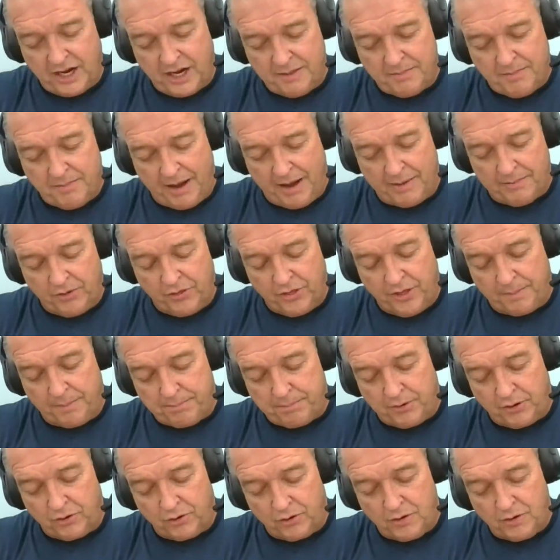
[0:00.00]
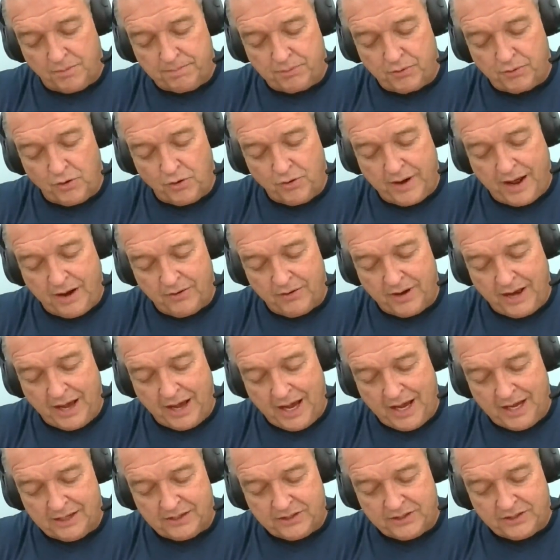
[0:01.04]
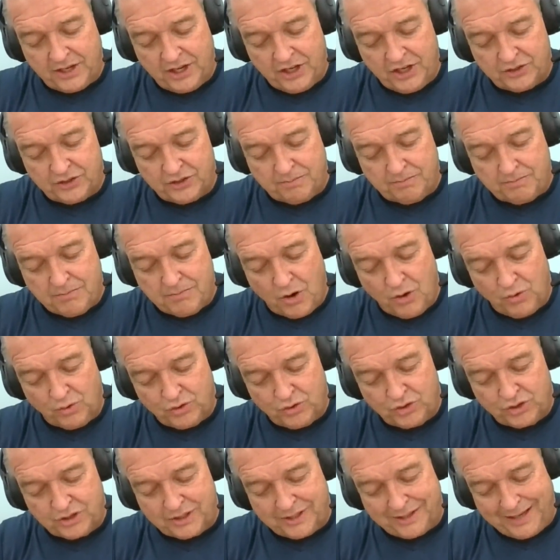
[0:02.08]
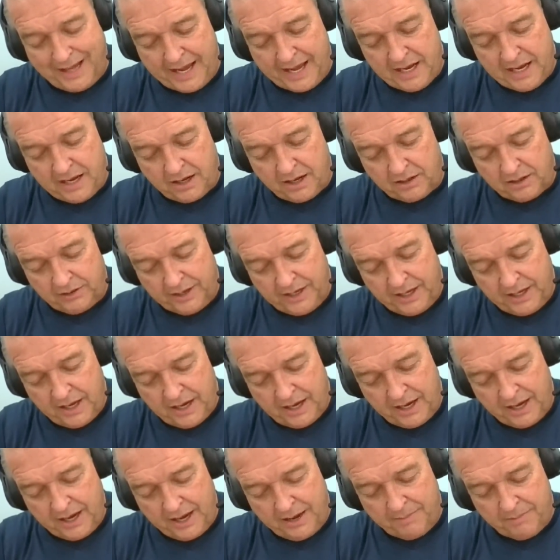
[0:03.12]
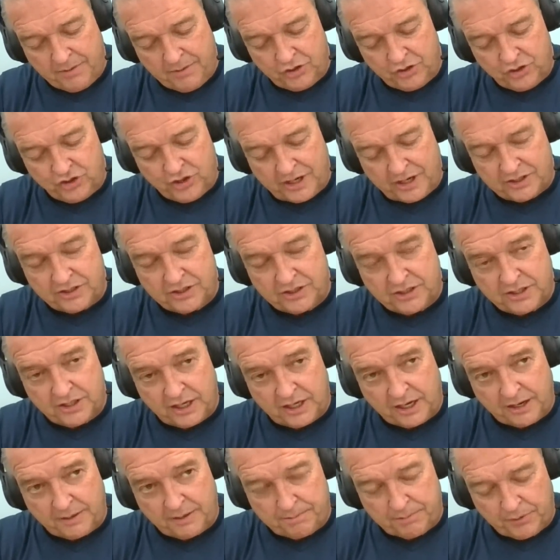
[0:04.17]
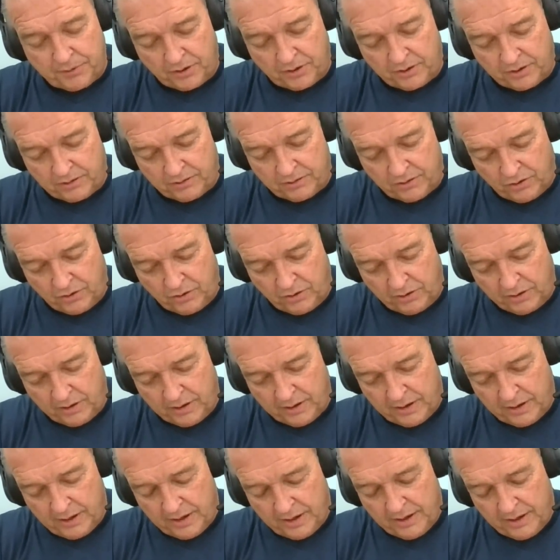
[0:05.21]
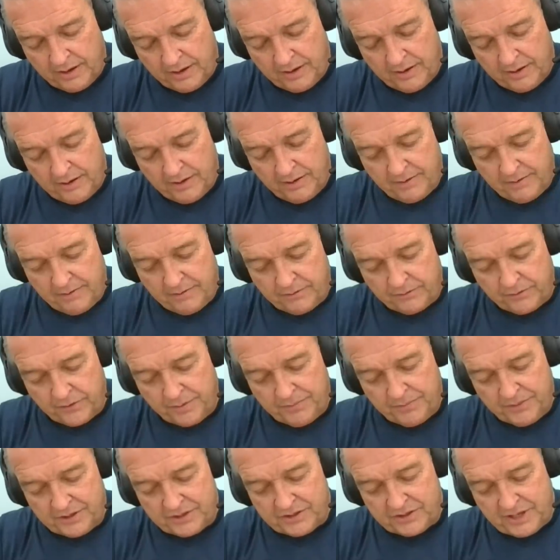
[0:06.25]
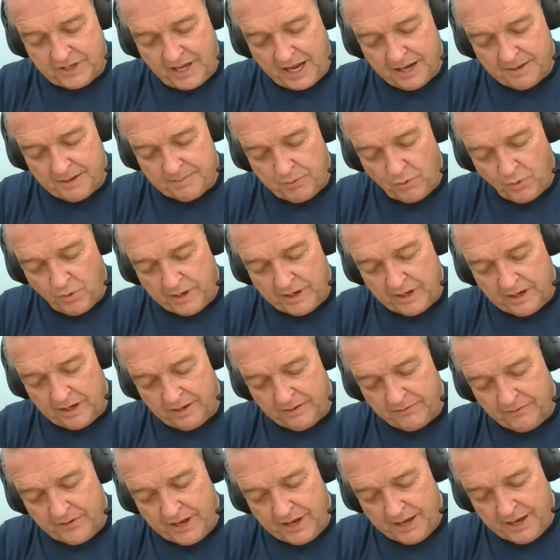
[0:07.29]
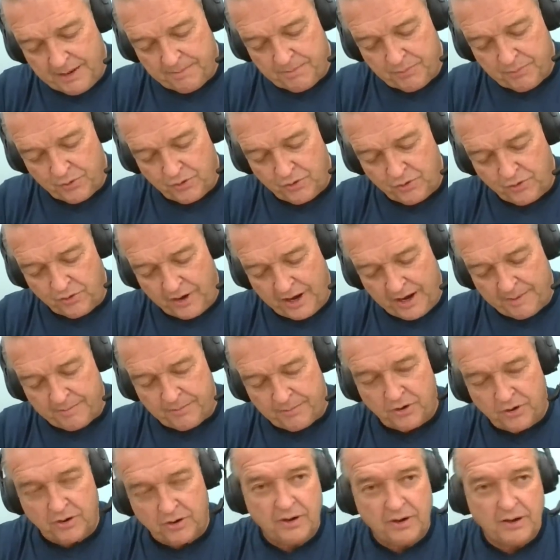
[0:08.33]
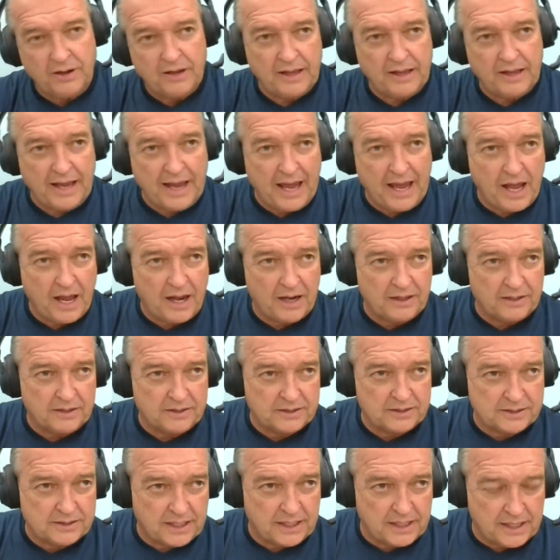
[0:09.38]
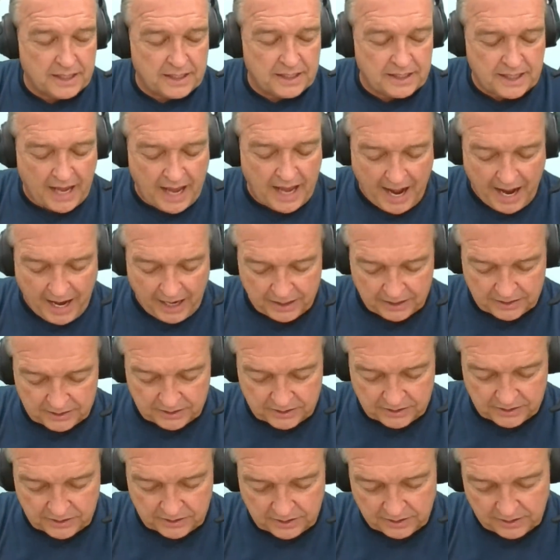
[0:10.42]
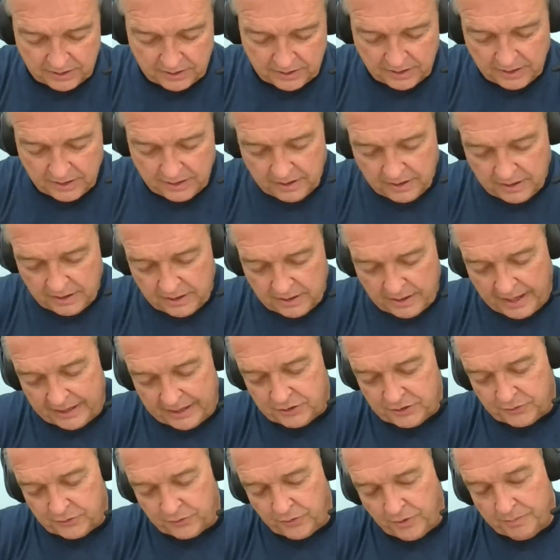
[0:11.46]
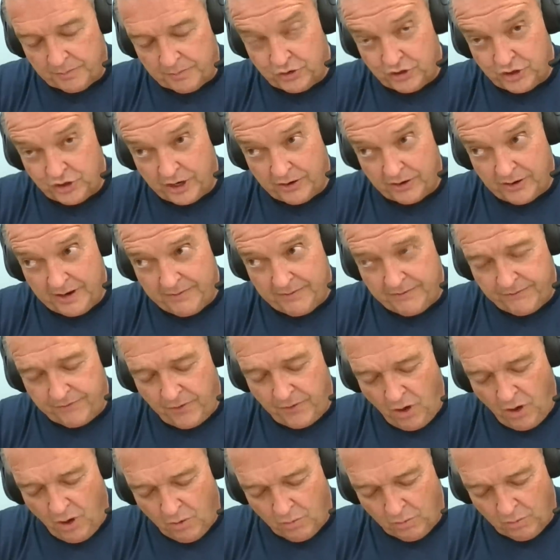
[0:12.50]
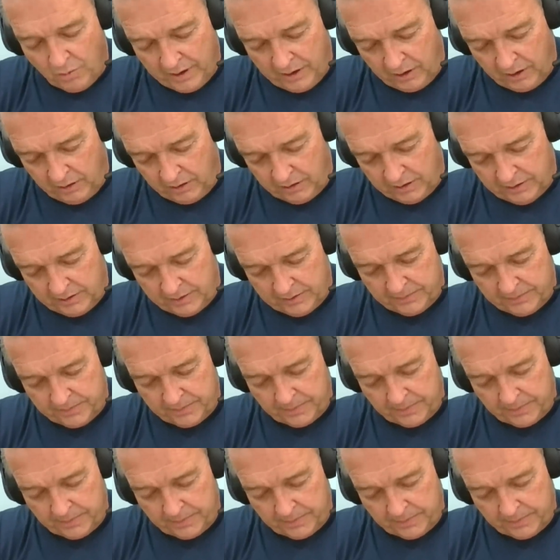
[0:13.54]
Study Bible. The plural pronoun us is most likely a majestic plural from the standpoint of Hebrew grammar and syntax. That's from Jerry Falwell.